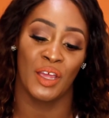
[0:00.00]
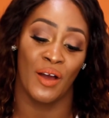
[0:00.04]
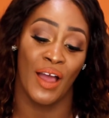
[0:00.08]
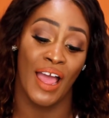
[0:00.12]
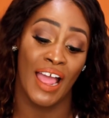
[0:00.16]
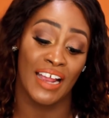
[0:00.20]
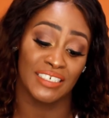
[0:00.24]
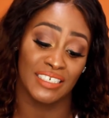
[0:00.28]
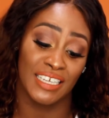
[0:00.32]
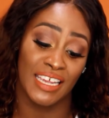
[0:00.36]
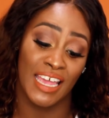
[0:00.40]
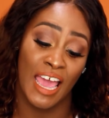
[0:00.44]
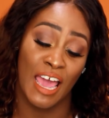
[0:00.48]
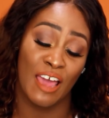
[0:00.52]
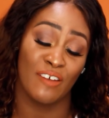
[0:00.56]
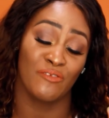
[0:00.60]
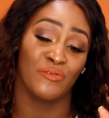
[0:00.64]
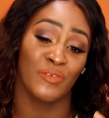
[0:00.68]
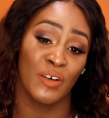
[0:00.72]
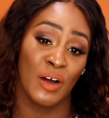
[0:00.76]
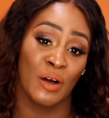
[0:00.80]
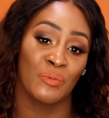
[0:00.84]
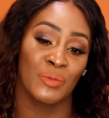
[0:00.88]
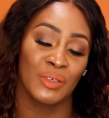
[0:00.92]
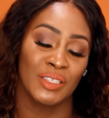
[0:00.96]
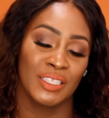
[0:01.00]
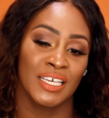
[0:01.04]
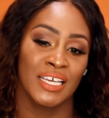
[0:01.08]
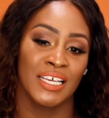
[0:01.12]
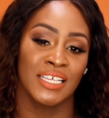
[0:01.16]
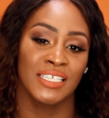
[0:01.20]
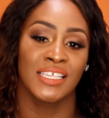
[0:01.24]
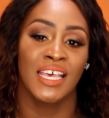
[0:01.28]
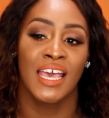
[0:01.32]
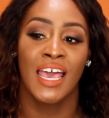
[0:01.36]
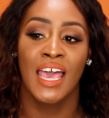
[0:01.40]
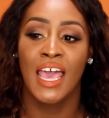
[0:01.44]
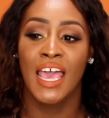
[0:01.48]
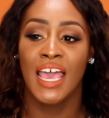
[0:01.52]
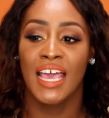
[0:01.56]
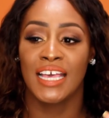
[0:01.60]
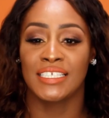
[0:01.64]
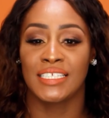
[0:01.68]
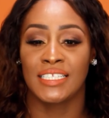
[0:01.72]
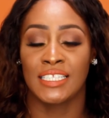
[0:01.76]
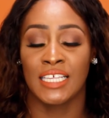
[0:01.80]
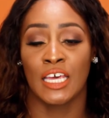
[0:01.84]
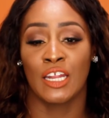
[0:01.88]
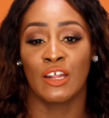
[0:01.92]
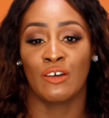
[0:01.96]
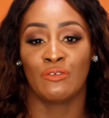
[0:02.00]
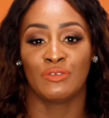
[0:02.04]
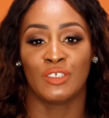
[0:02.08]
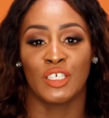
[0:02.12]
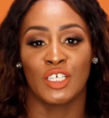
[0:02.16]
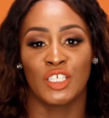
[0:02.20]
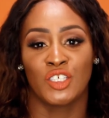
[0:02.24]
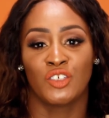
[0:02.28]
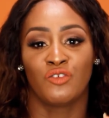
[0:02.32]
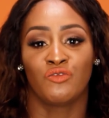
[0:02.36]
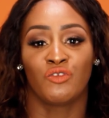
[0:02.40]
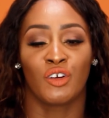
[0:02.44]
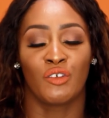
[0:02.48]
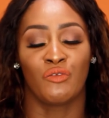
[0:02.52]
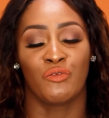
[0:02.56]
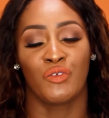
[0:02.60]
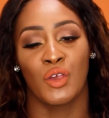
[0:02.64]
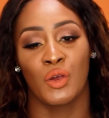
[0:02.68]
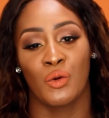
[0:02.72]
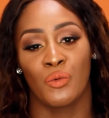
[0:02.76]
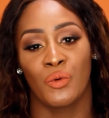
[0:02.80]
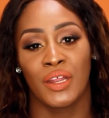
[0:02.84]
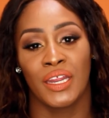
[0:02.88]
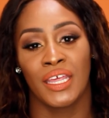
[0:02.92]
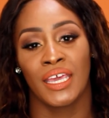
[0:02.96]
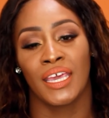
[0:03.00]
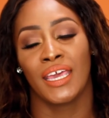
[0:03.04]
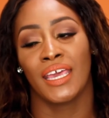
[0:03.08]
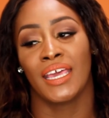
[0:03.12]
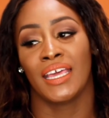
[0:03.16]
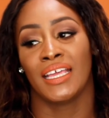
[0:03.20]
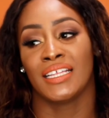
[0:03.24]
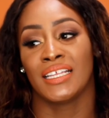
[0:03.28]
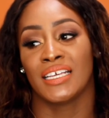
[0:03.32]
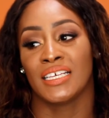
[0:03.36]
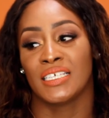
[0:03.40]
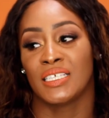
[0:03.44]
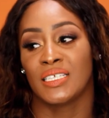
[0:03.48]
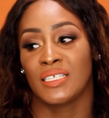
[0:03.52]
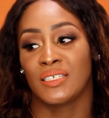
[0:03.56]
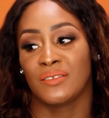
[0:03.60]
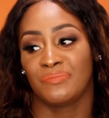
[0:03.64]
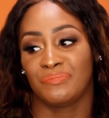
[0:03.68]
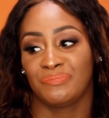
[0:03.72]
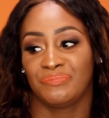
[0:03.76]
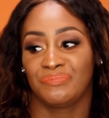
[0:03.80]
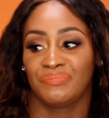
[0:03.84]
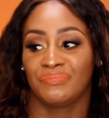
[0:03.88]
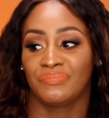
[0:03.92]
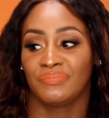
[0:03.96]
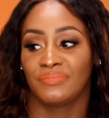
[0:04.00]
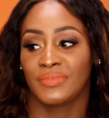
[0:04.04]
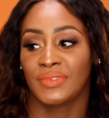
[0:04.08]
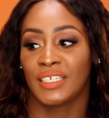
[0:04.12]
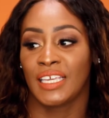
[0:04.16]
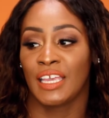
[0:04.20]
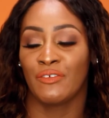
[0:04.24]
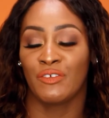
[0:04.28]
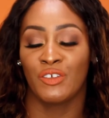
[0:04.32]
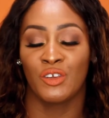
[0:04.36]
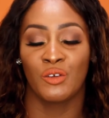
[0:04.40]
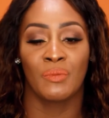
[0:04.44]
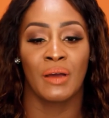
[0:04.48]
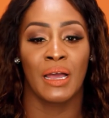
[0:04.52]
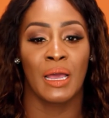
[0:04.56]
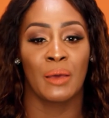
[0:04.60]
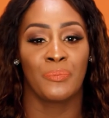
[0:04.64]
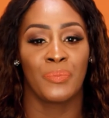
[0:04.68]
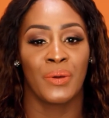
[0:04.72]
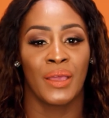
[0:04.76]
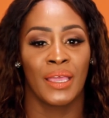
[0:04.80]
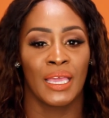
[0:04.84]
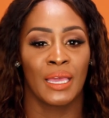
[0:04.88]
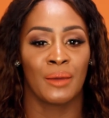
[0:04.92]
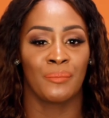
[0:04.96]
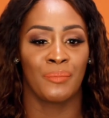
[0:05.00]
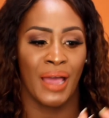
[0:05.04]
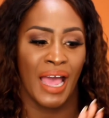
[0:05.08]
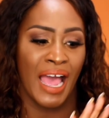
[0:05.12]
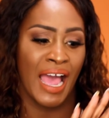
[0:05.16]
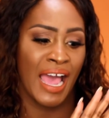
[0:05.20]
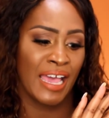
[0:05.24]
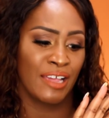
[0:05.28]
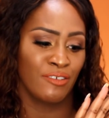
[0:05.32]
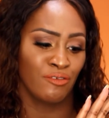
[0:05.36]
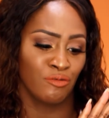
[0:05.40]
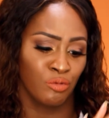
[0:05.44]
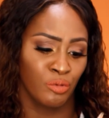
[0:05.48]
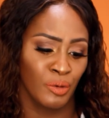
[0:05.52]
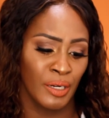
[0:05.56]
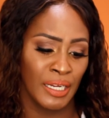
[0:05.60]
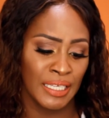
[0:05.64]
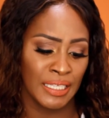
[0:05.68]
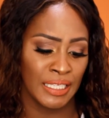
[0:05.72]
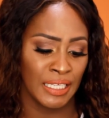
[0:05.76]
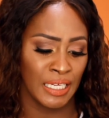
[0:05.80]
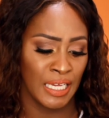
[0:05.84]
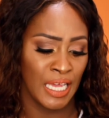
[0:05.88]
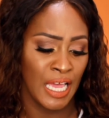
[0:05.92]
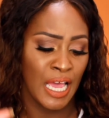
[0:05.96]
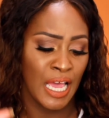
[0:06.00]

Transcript: I actually had fun with this instead of just reviewing it and just giving you my opinion, but I really